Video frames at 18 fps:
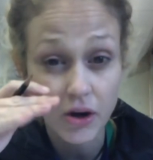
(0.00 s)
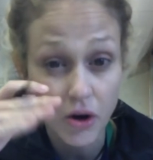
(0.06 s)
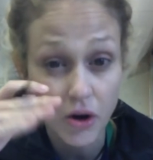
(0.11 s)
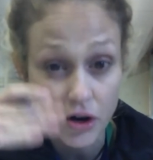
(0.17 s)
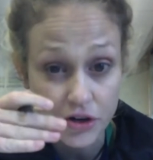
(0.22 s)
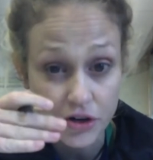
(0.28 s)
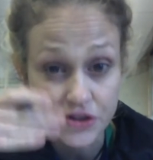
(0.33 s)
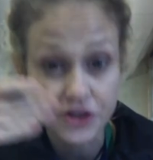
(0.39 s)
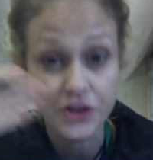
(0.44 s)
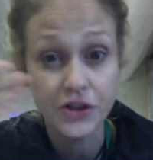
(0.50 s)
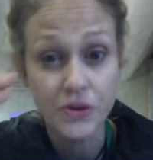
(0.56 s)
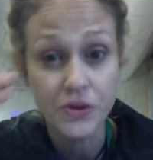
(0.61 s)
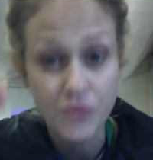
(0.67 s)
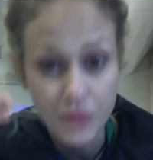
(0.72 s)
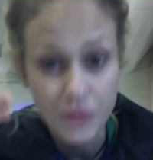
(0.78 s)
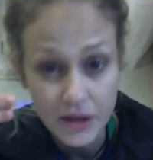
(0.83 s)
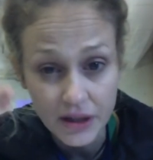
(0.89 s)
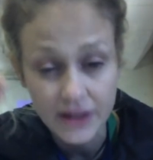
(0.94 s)
or do you
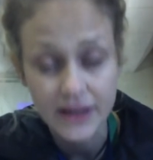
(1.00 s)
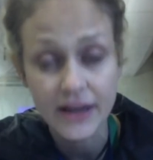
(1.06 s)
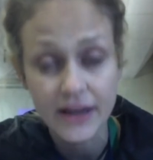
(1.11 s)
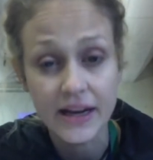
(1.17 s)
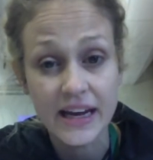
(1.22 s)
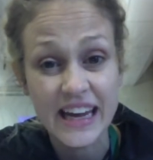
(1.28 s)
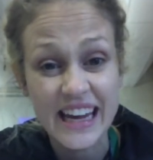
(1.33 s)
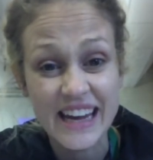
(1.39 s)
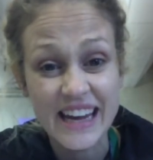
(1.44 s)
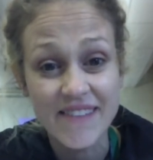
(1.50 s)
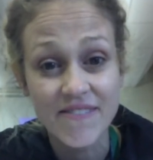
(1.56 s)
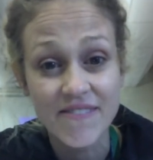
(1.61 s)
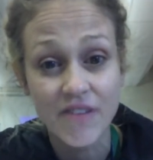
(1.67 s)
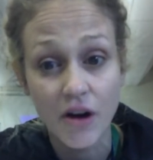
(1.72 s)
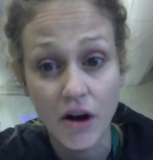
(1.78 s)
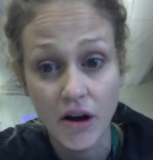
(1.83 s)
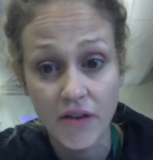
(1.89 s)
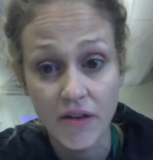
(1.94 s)
really
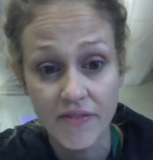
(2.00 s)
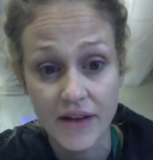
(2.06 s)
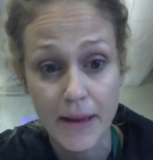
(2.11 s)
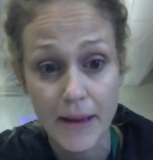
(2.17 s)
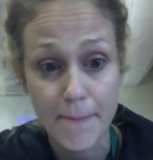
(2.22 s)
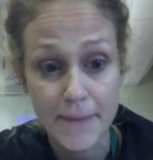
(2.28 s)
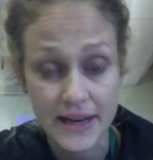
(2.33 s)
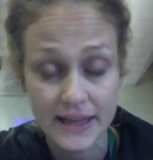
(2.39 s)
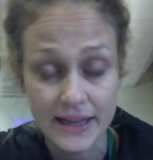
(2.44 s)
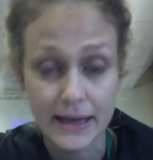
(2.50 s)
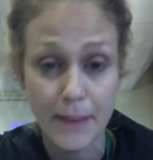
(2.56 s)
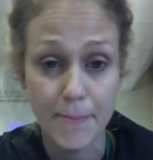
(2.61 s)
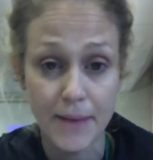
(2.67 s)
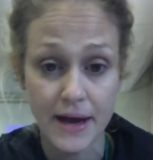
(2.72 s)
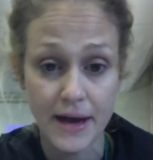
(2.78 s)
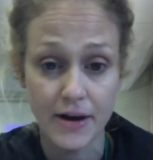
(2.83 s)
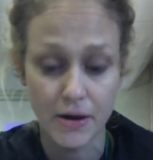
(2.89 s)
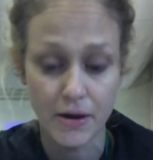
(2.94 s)
evolve it, make it
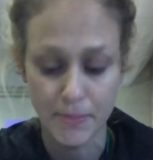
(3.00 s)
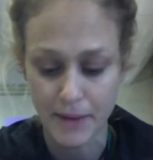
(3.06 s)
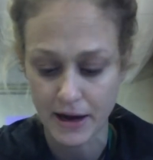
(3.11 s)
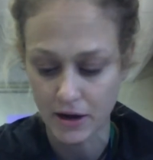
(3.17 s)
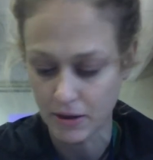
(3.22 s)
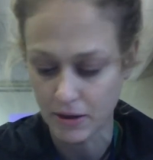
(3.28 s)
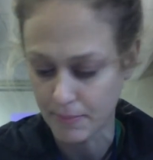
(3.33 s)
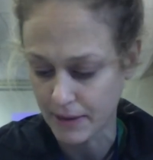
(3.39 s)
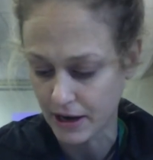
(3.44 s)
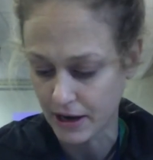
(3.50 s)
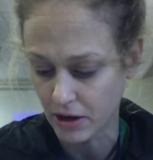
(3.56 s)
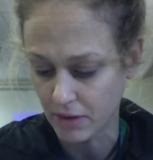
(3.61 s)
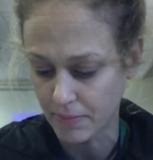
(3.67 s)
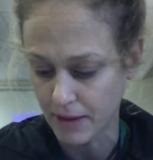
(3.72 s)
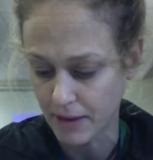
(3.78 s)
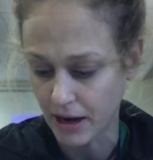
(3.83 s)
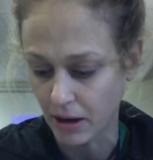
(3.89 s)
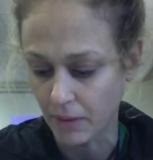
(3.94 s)
better, better, and better, and
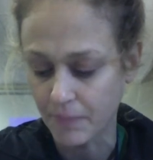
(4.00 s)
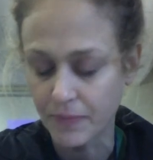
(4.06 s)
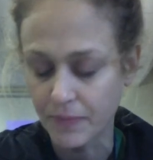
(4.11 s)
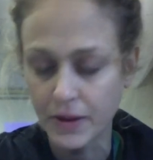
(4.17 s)
better?